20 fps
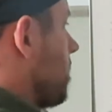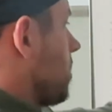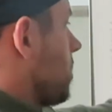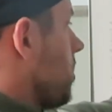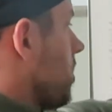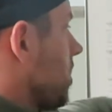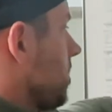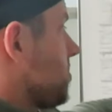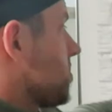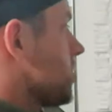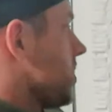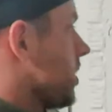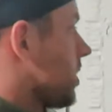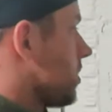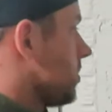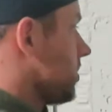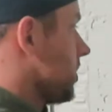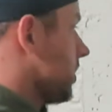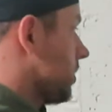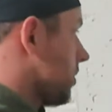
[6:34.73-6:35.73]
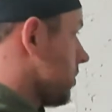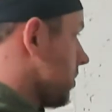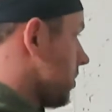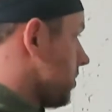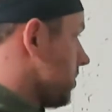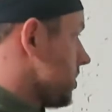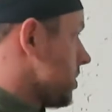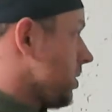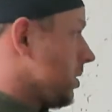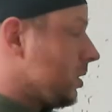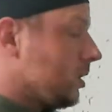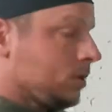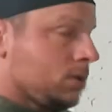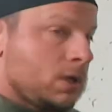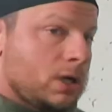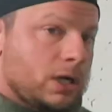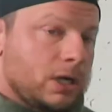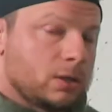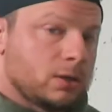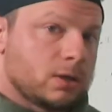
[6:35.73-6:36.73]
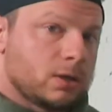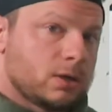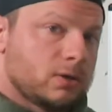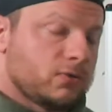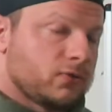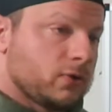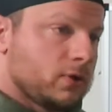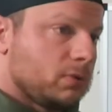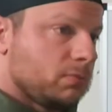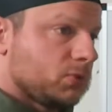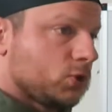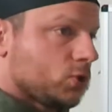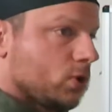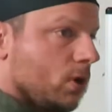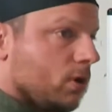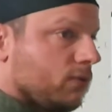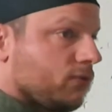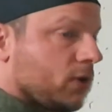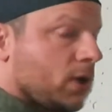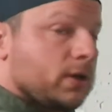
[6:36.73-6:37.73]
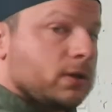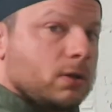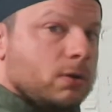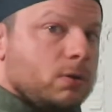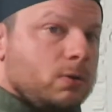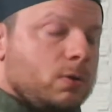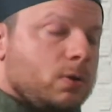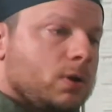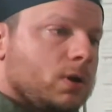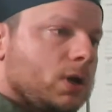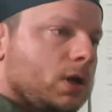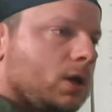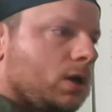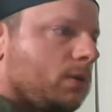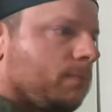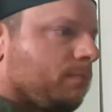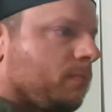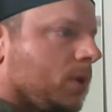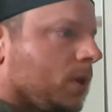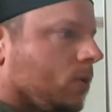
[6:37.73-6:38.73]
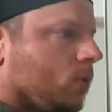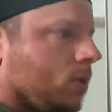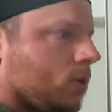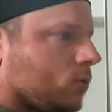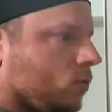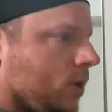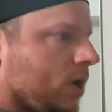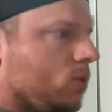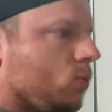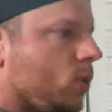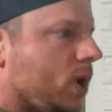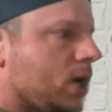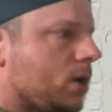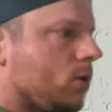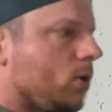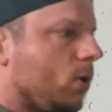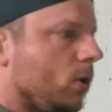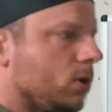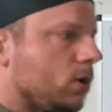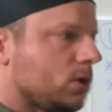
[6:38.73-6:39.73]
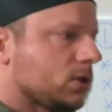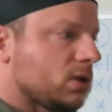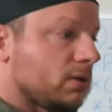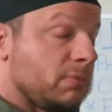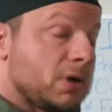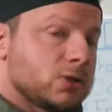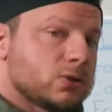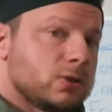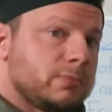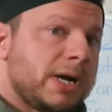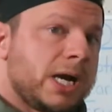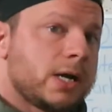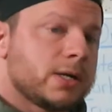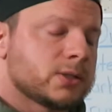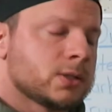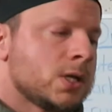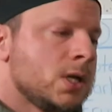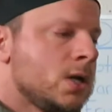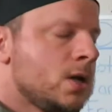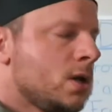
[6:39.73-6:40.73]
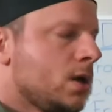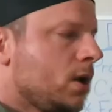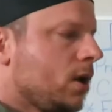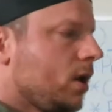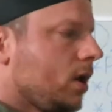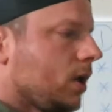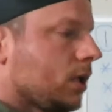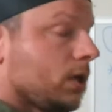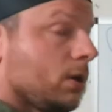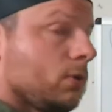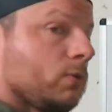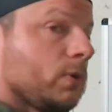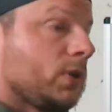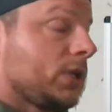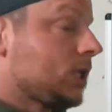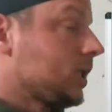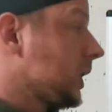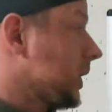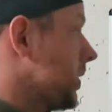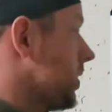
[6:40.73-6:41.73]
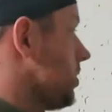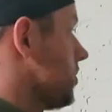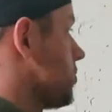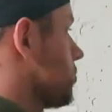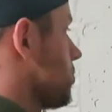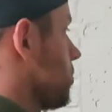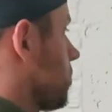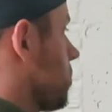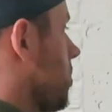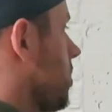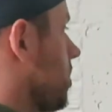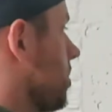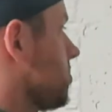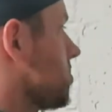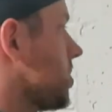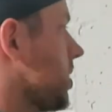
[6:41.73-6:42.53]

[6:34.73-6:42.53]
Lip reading: Carb cycling. Early on, I learned from Joe Franco, a great way to hold on to muscle mass and get really lean is through carb